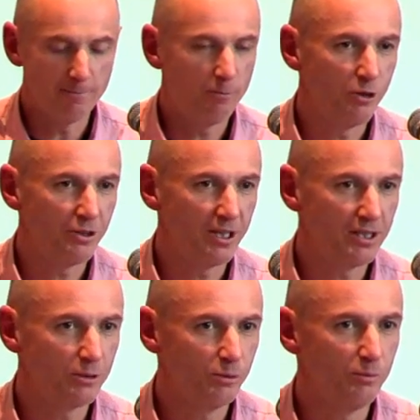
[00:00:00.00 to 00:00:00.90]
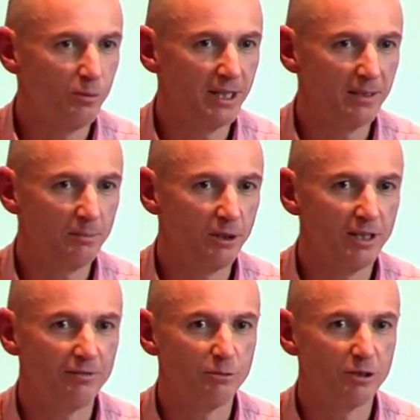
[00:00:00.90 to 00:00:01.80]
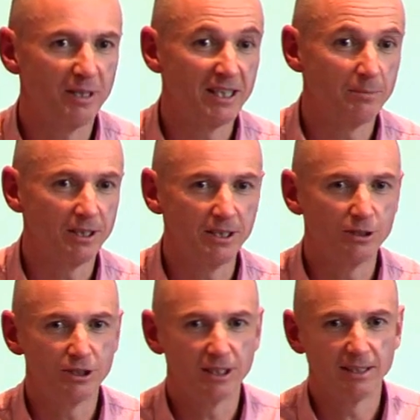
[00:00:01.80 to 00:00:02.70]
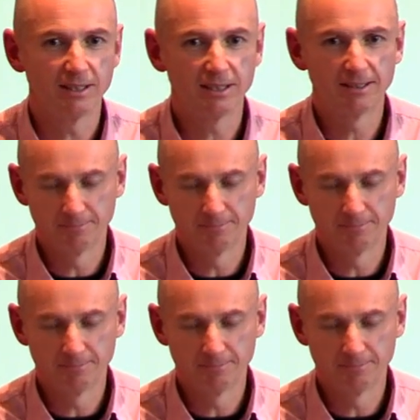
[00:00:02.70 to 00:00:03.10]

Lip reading: what this all might imply for water management in New Zealand.